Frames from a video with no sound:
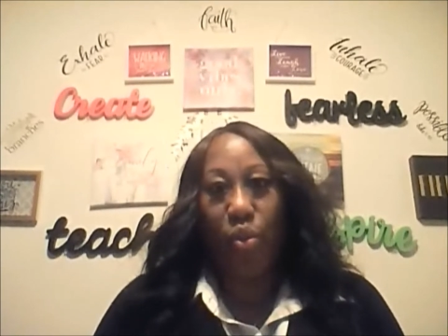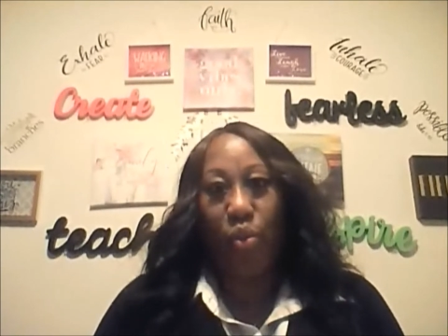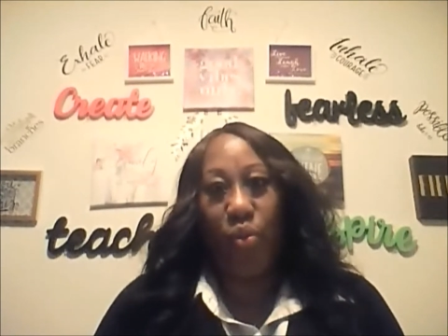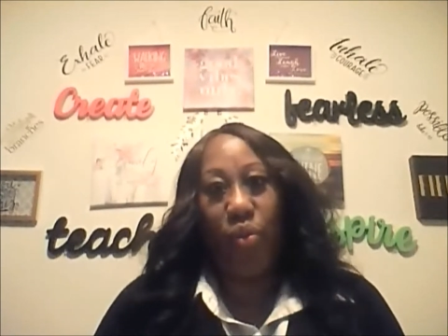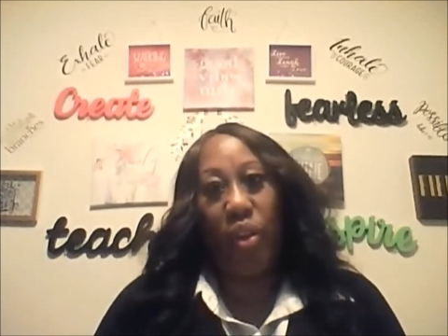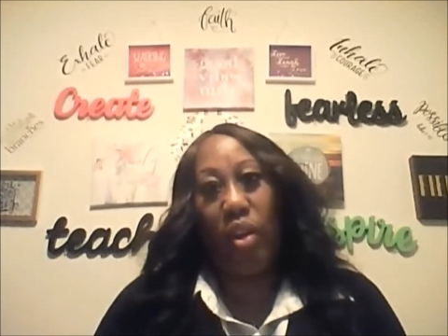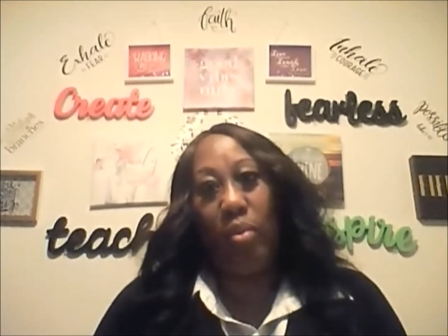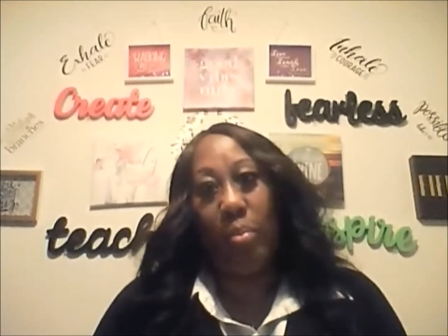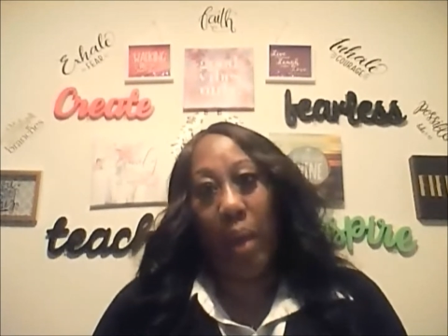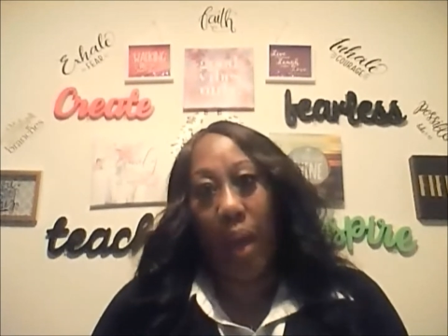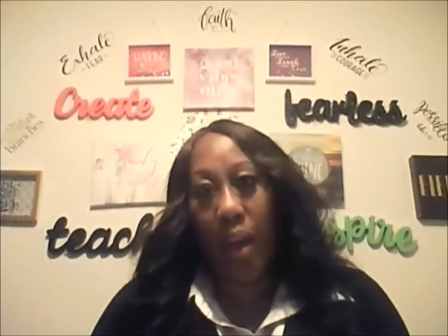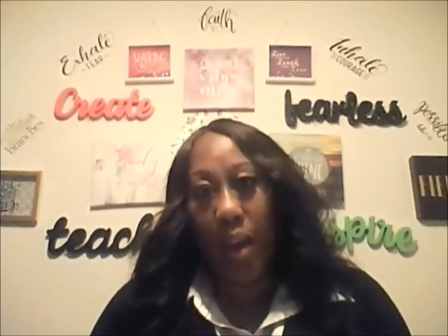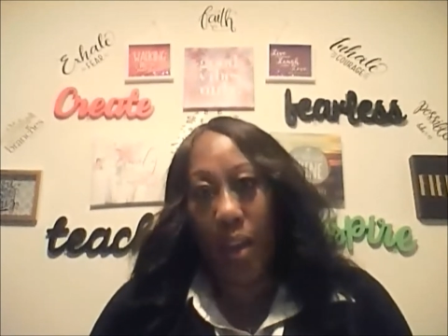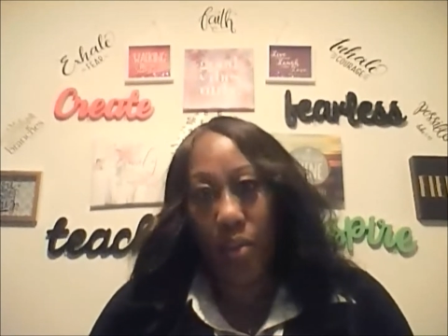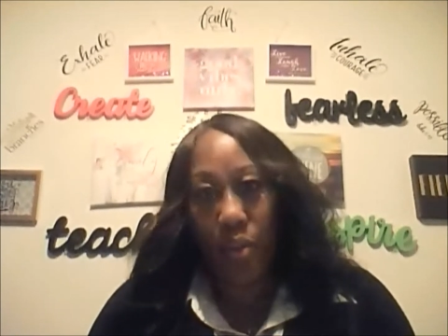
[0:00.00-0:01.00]
you feel
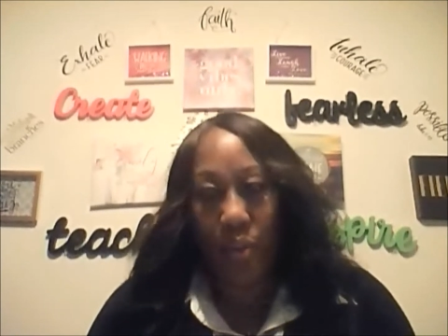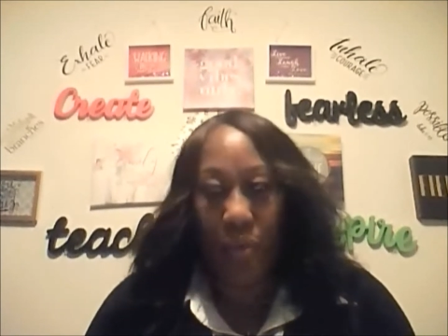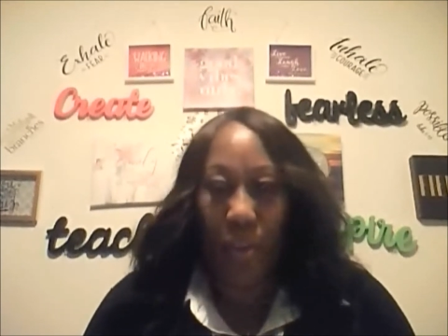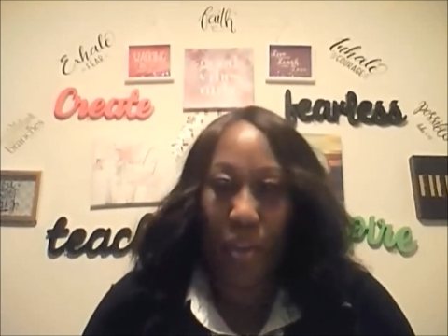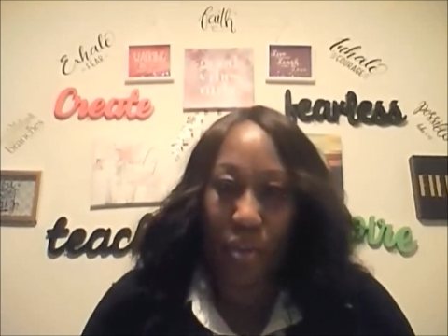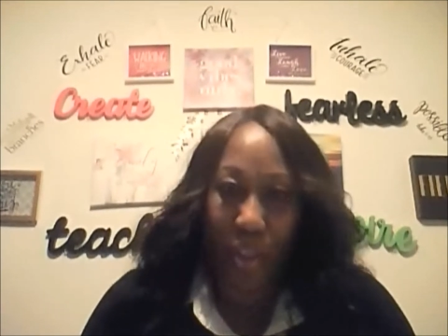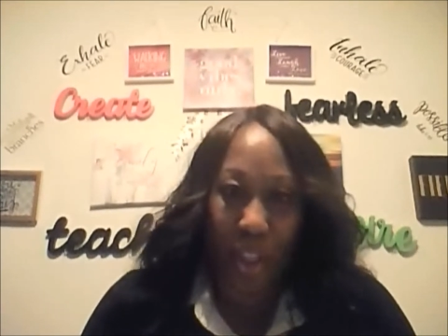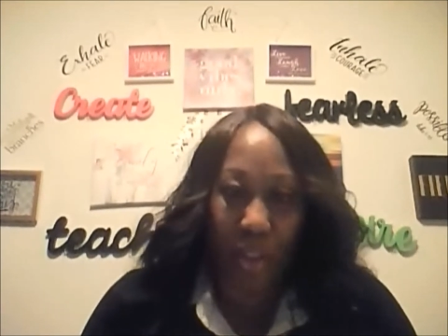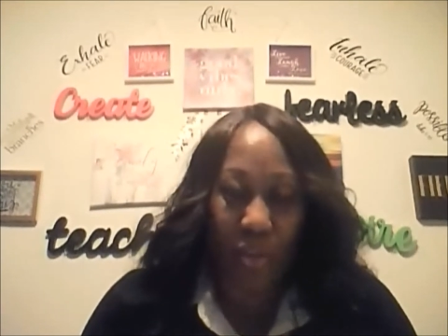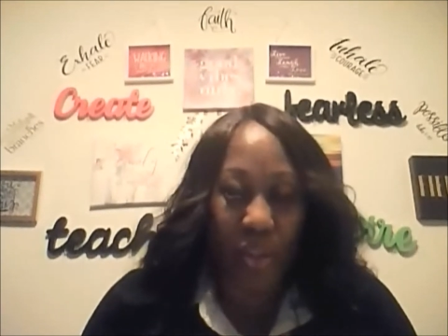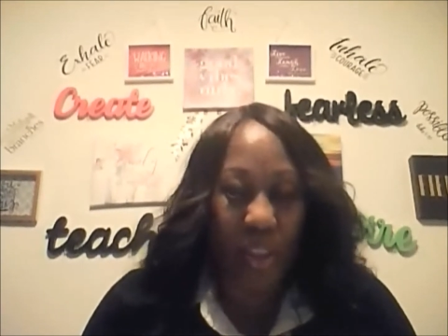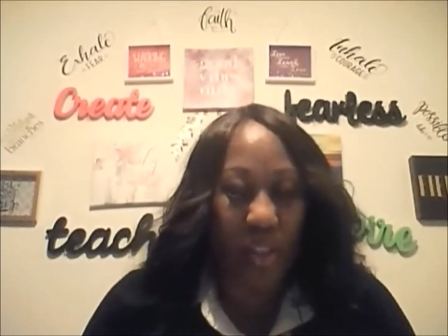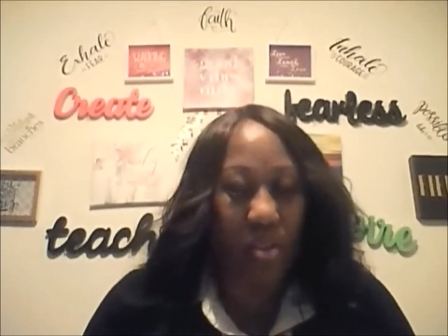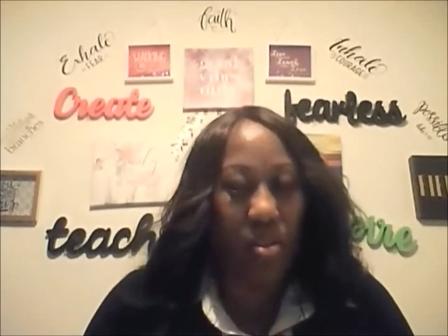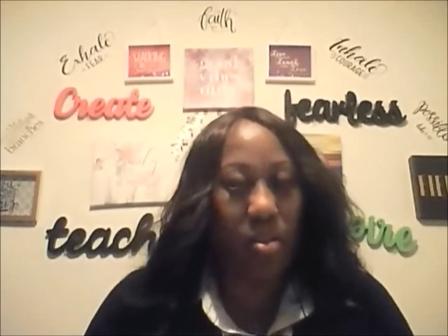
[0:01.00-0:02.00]
bad, you feel
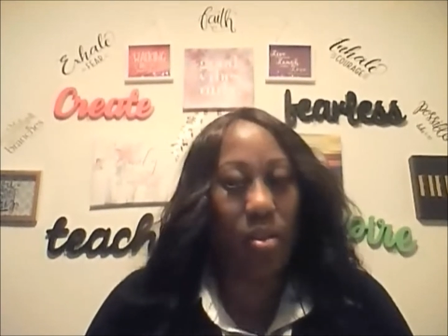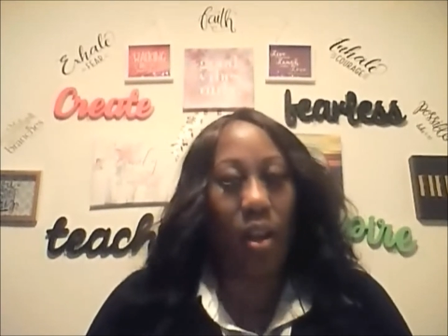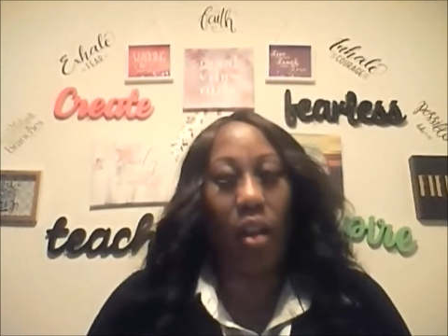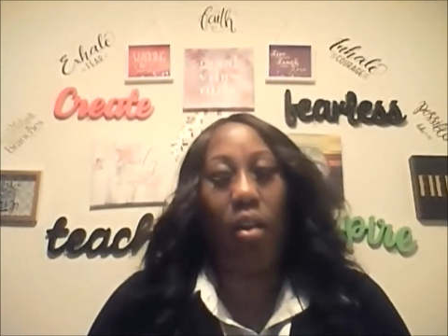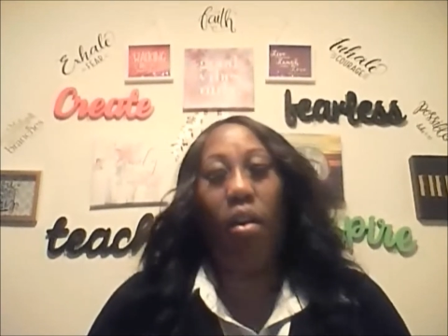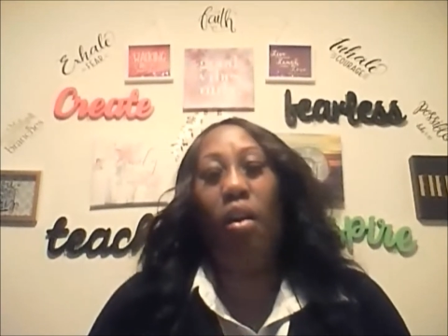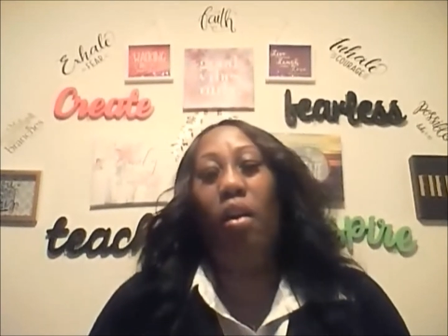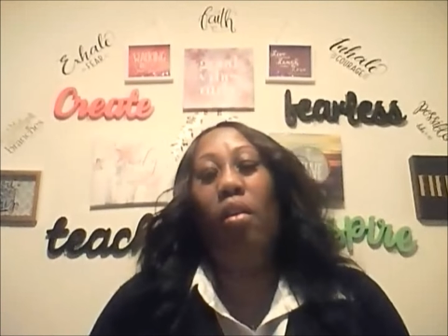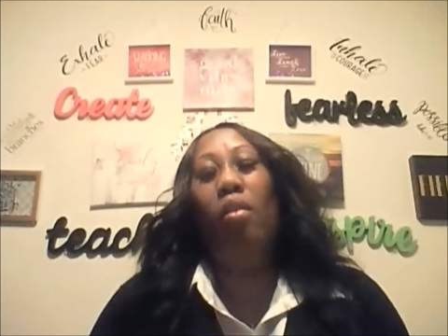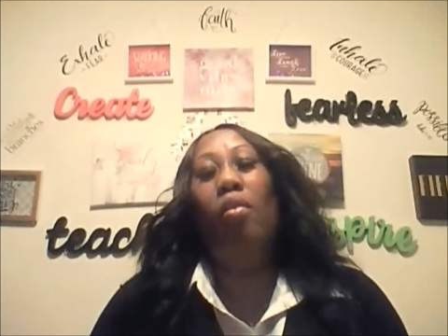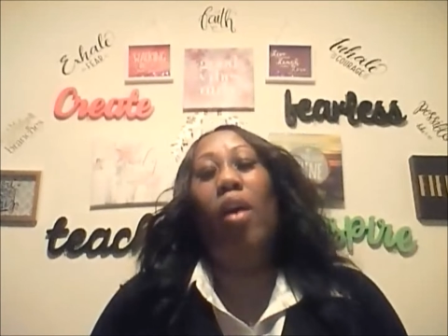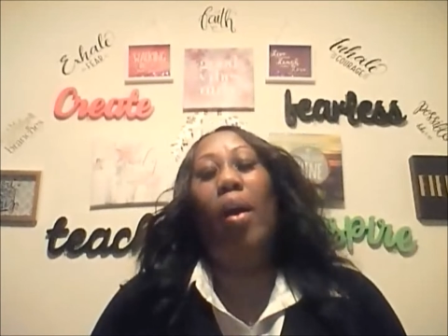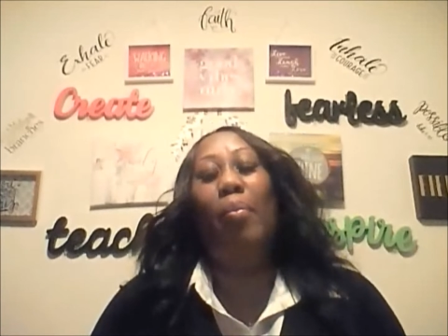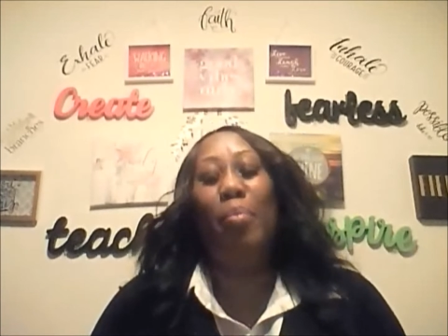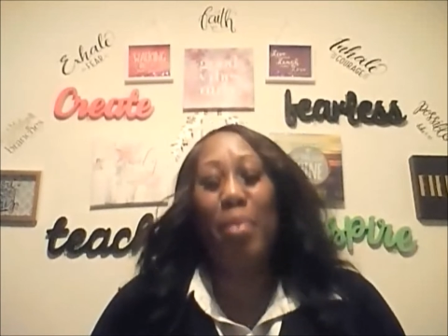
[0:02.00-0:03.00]
guilty, and you're just like, oh,
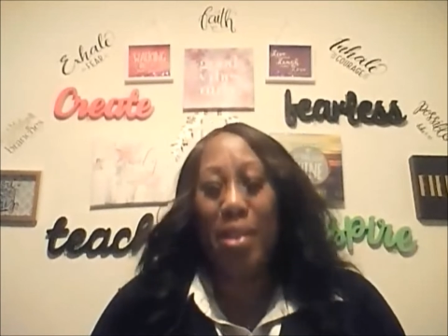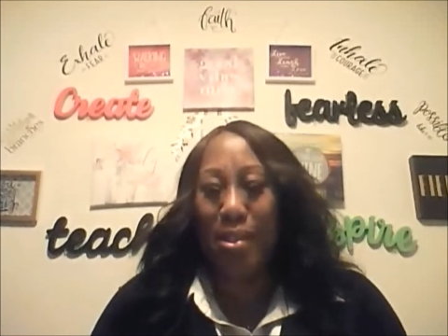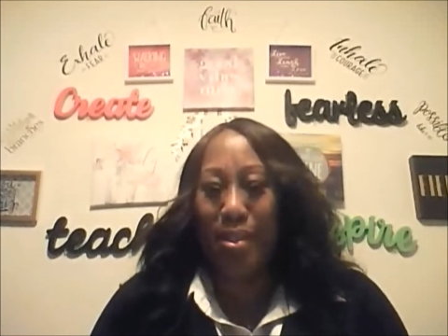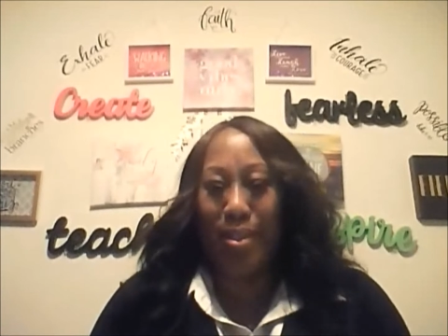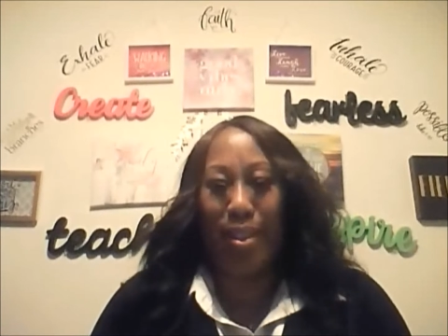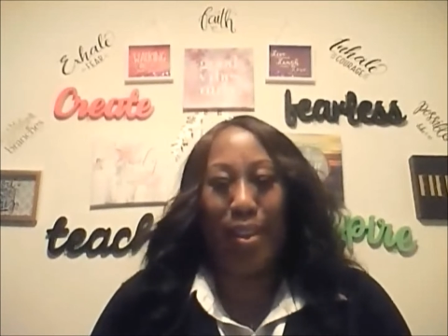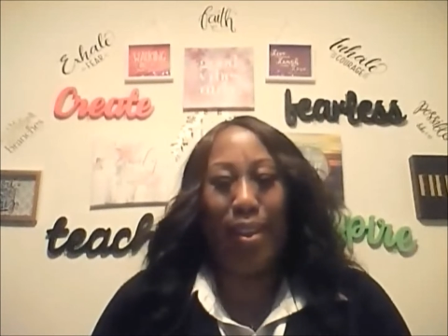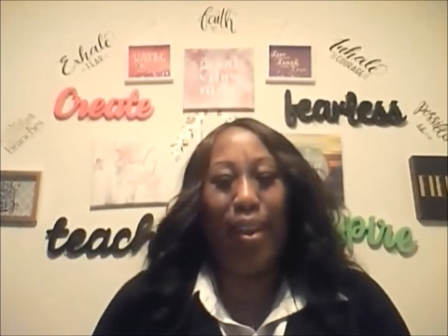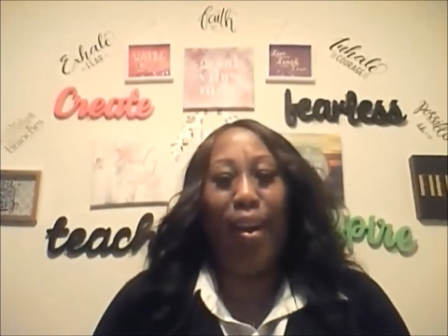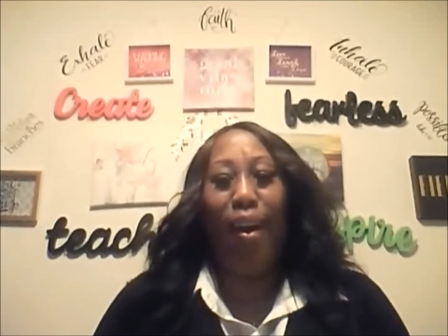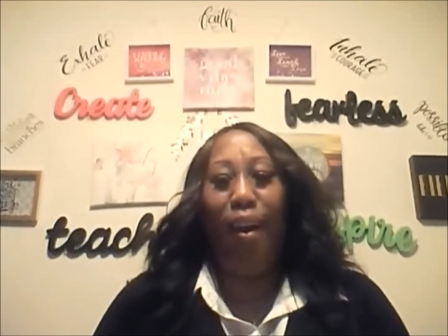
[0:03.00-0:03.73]
I missed it.